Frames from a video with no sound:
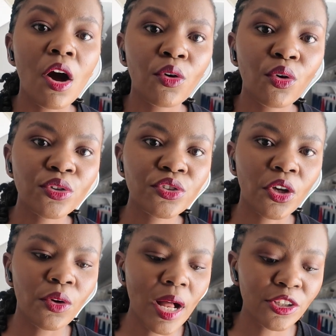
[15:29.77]
Oh,
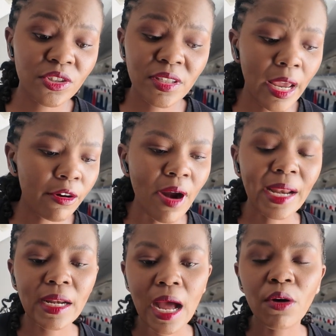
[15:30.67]
also, I'll just say it
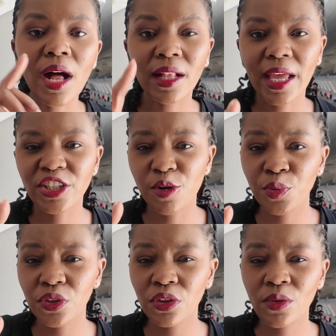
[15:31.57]
right now, I'll catch up
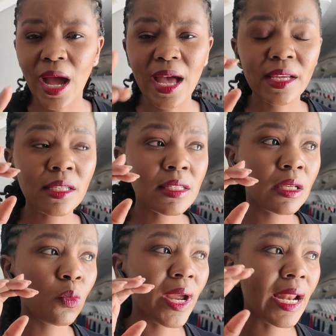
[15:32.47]
with you guys
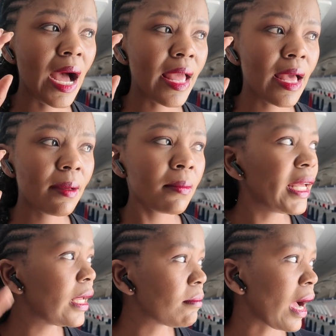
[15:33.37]
when I am
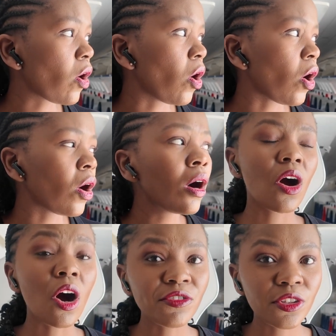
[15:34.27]
in my car
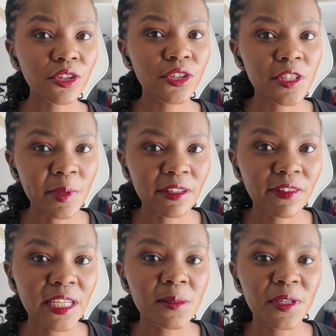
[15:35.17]
after the Hoedspruit
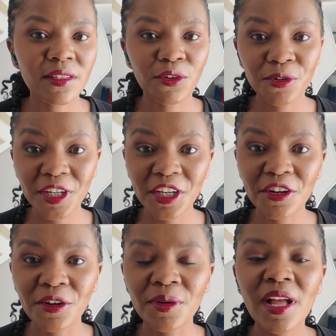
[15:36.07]
flights, because I already
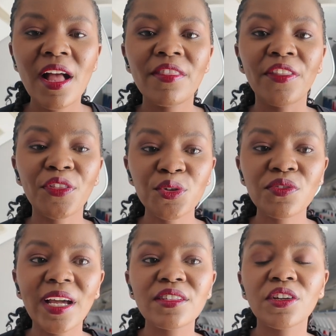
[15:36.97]
know that those
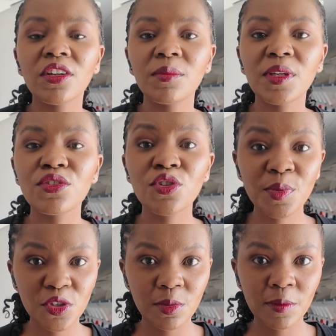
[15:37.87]
flights are going to be
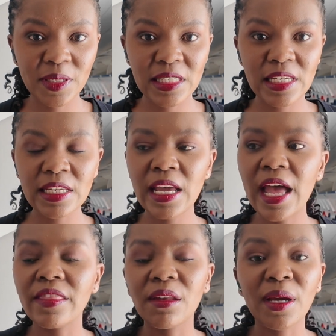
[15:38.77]
super busy,
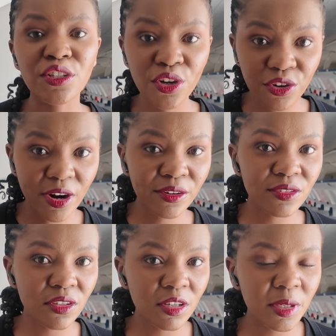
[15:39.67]
and then my turnaround
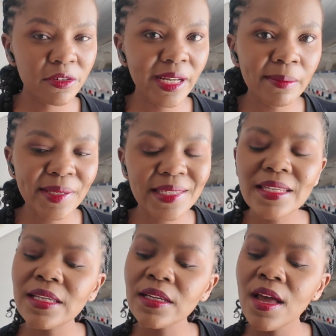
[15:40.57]
is going to be really
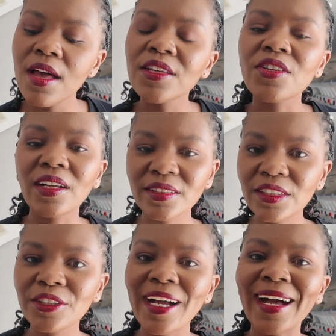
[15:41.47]
busy. So I'll
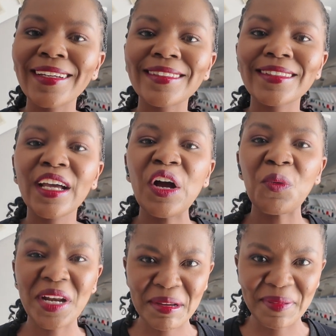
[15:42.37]
see you guys
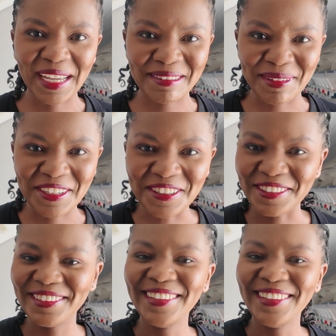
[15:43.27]
when I'm back in my car.